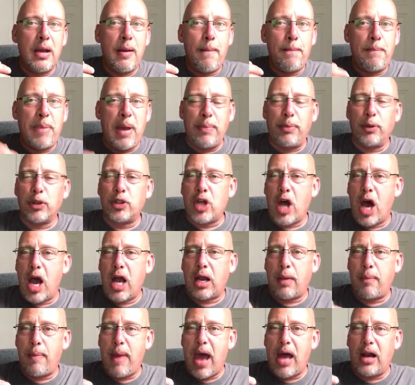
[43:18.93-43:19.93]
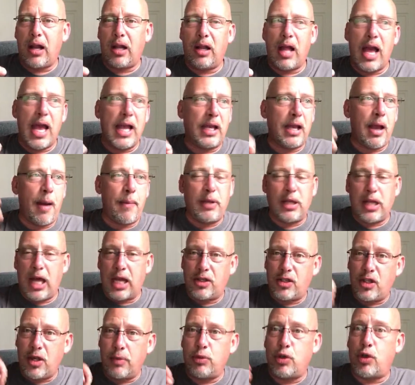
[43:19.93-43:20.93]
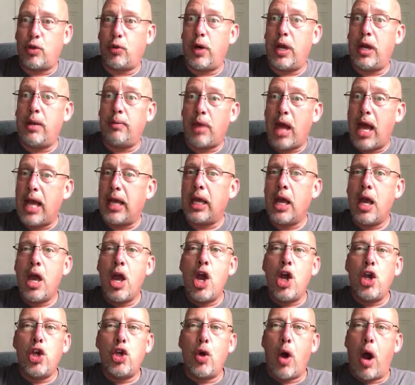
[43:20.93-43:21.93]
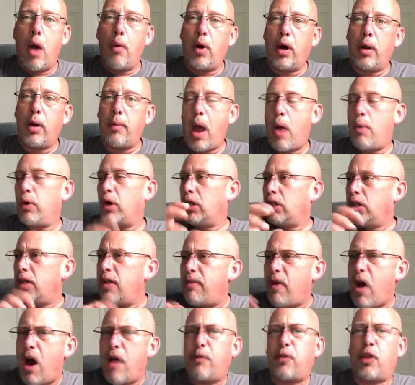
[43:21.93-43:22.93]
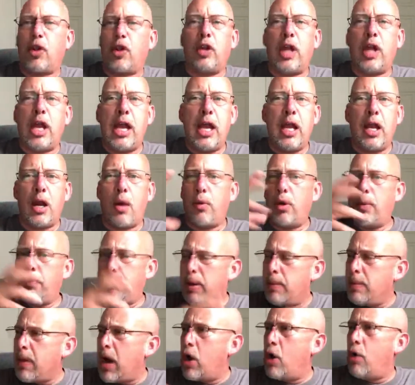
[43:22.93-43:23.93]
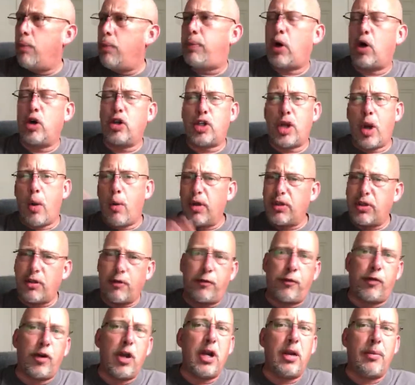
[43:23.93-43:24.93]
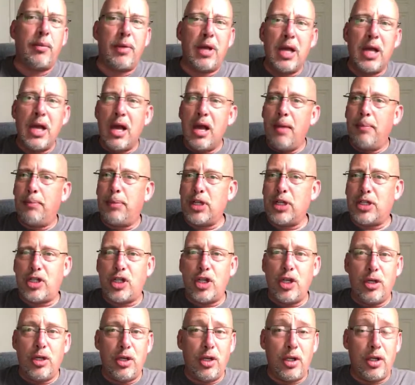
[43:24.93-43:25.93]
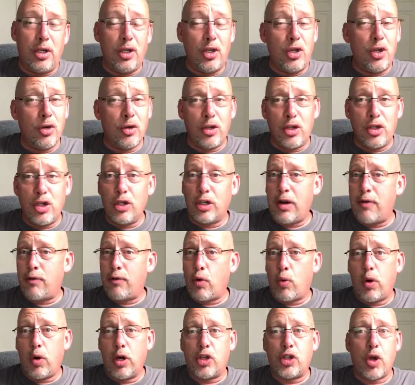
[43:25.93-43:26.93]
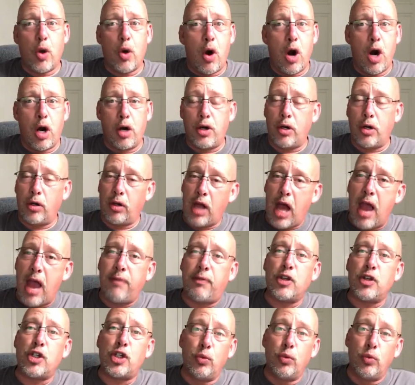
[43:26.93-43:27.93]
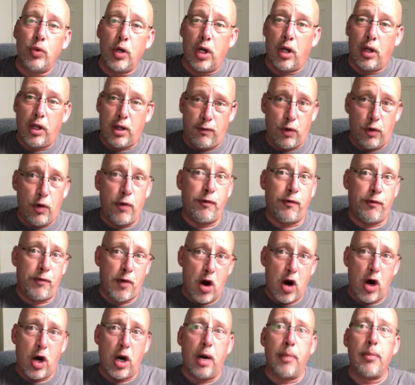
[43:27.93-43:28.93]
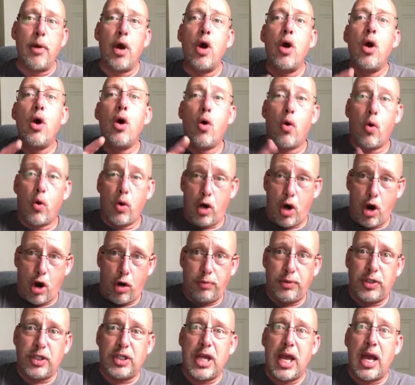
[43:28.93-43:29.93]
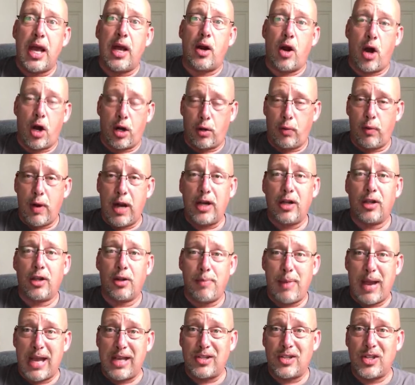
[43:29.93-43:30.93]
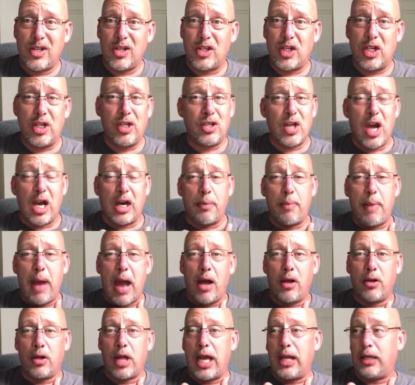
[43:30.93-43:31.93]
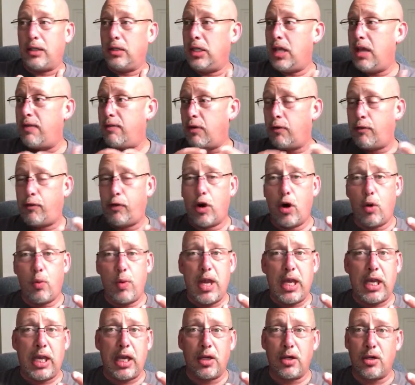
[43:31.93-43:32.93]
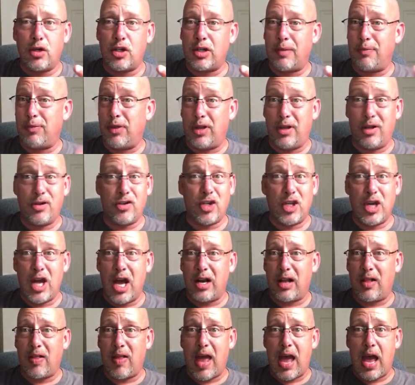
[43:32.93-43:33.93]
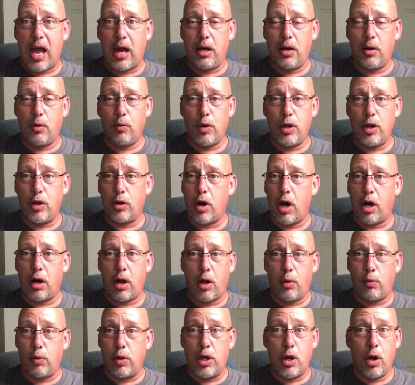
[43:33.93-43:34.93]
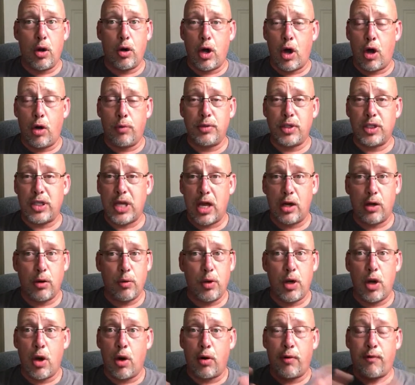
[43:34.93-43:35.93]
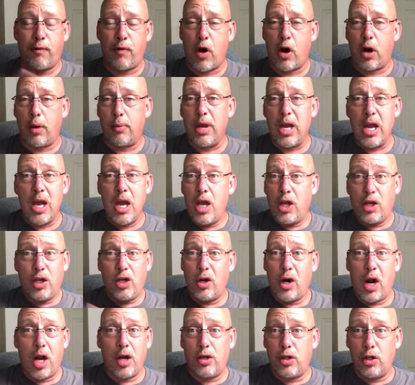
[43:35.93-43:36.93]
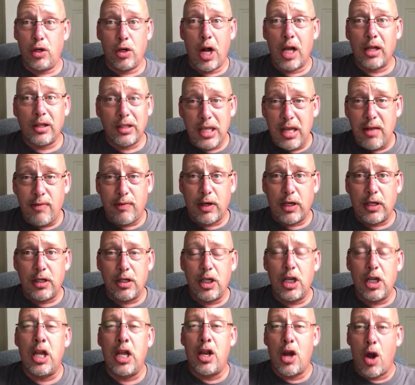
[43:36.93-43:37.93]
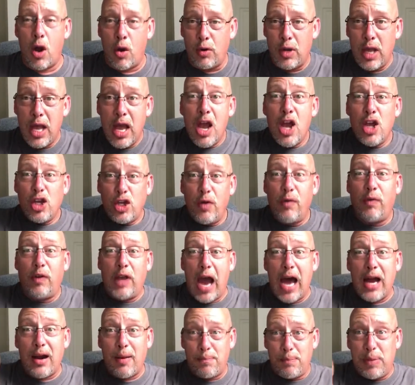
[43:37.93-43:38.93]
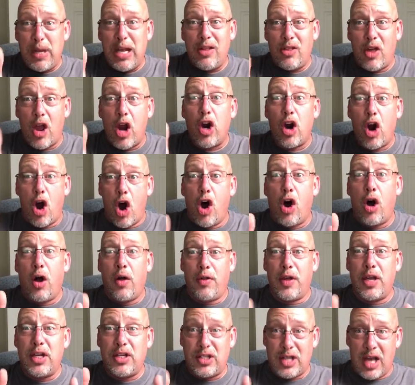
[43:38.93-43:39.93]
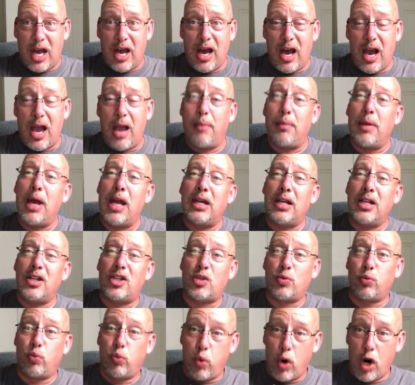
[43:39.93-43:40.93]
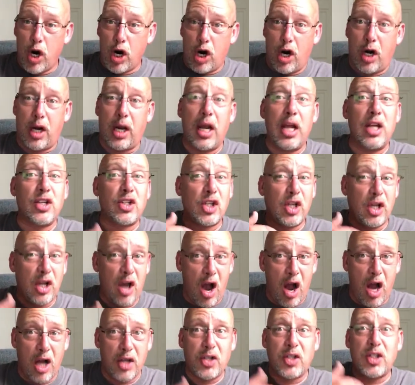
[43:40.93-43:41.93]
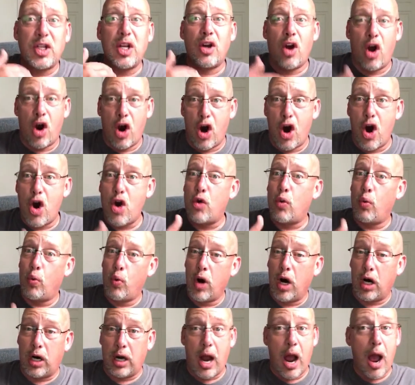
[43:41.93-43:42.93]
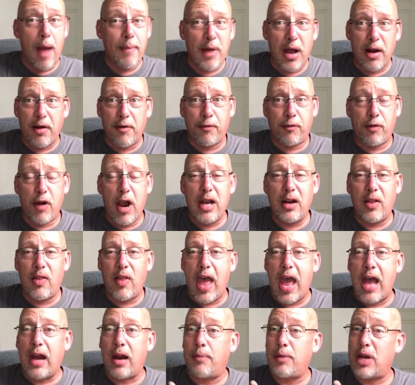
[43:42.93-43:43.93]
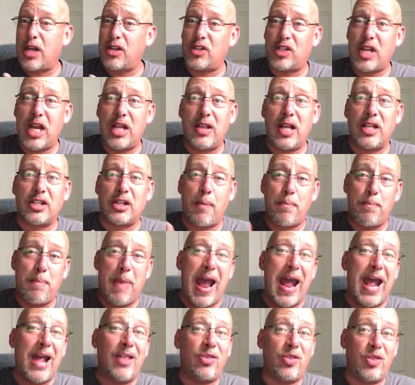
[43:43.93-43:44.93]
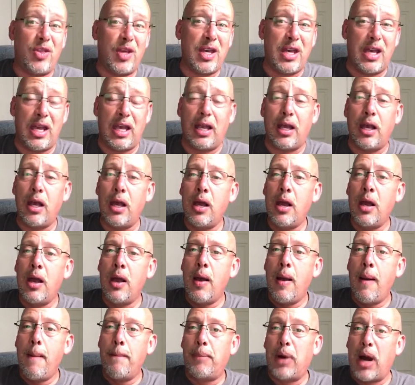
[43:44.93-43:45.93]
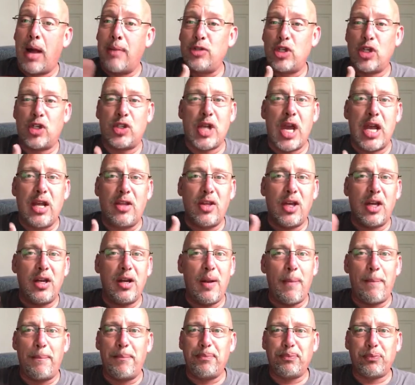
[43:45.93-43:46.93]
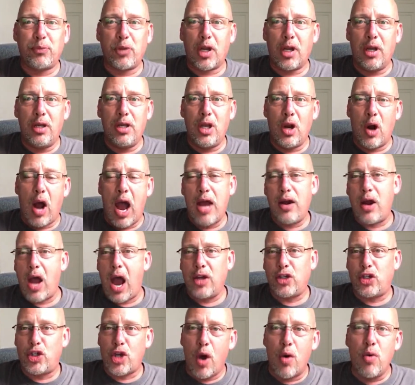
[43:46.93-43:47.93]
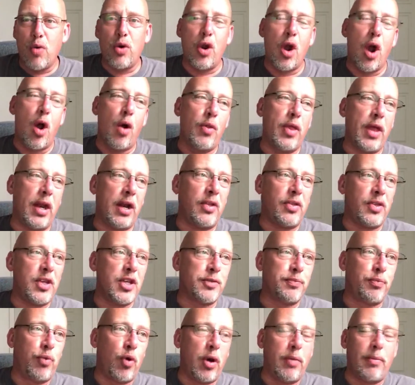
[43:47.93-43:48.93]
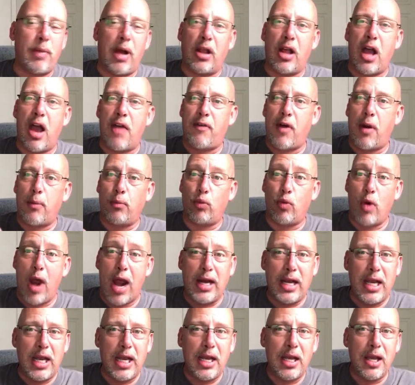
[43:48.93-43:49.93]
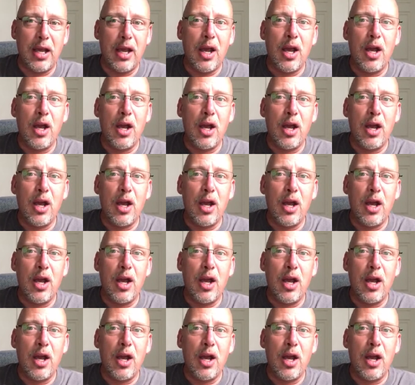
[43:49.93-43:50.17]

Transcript: people talk about it like, I mean, like some dream, like, you know, I want to I want to live off the land. I want to be my own person. I want the freedom. But you, you will never work so hard in your life as you will if you farm or homestead on a regular basis. And you talk about like leaving for a weekend or something. There's none of that when you're on a when you own a homestead or when you own a farm. You're not you're not leaving. You know, you've got to be there all the time, and it's work. It's constant hard work. Now I'm not afraid of that. I'm not saying that's a bad thing, but I'm just saying that you know I I don't know that at this point in my life I'm ready